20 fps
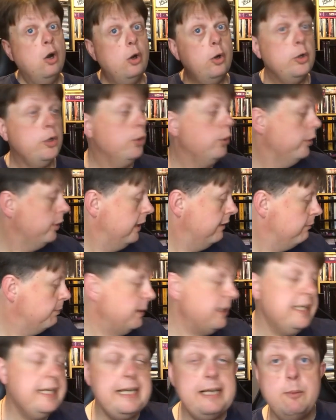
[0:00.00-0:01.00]
Hi, hi
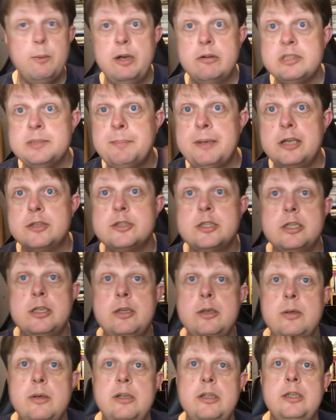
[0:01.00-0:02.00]
everybody, welcome to part
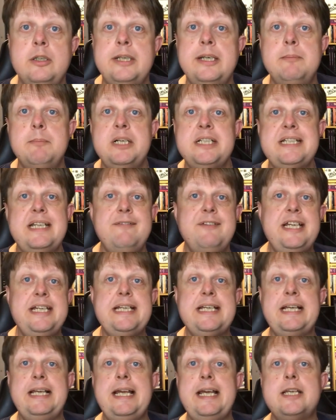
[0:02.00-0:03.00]
two, looking at my
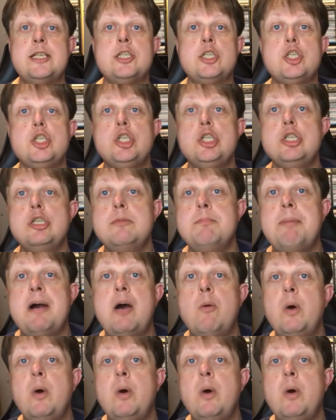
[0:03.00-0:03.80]
DVD collection.